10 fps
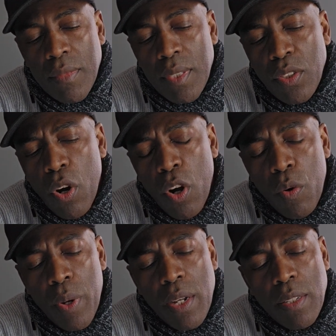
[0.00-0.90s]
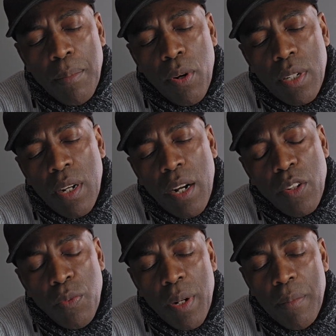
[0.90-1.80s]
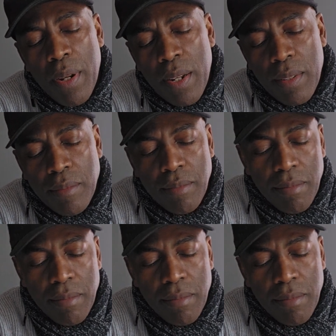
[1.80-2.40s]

It's always about God's will, man.